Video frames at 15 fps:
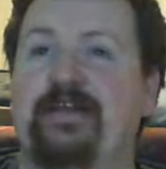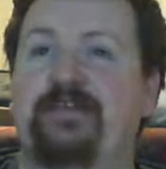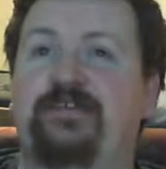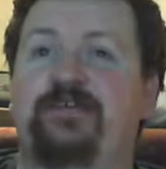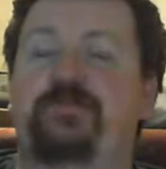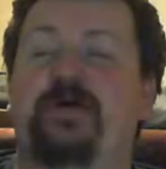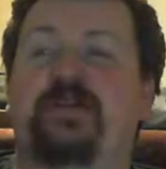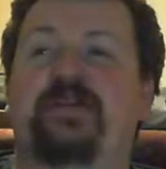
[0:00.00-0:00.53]
So
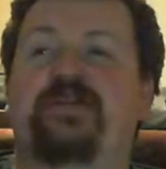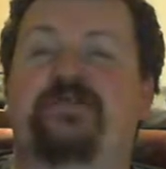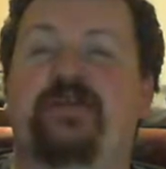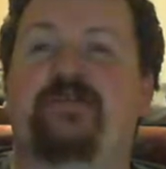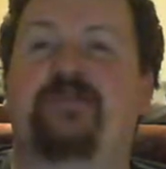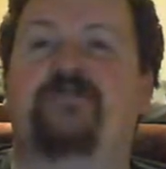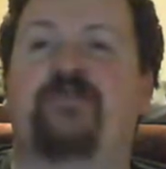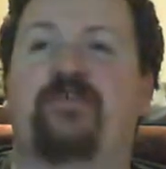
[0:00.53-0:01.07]
you'll be able to do
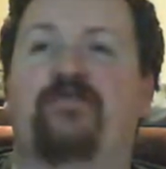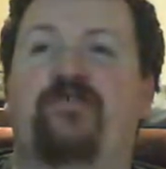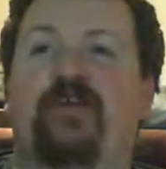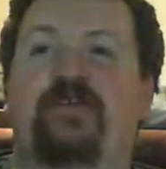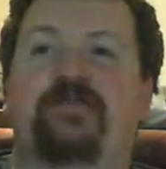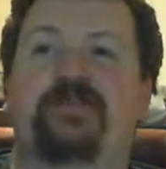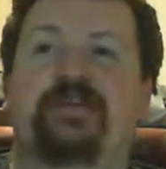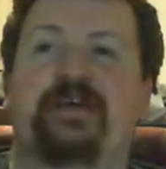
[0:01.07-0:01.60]
that for the
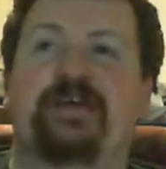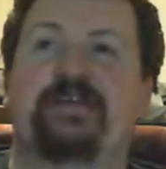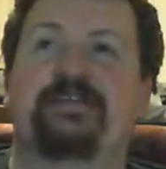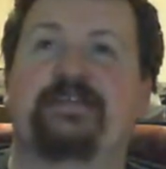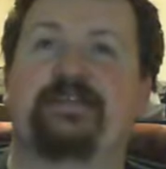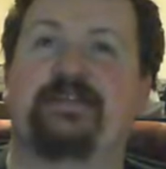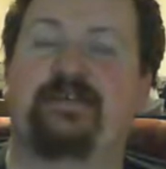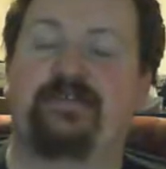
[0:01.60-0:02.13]
following days
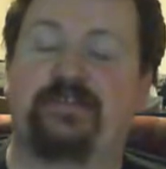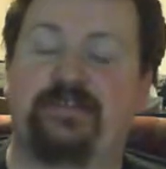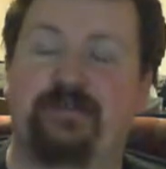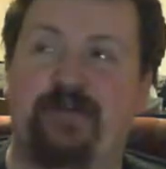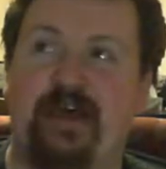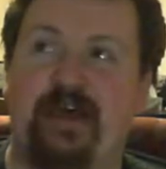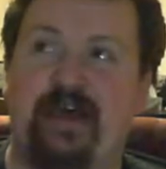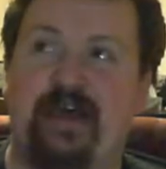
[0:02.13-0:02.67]
as long as you
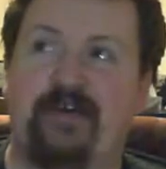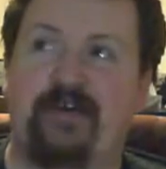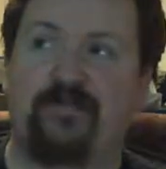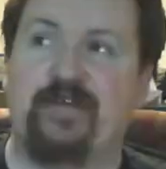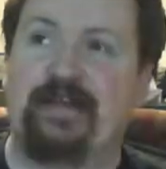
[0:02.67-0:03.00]
have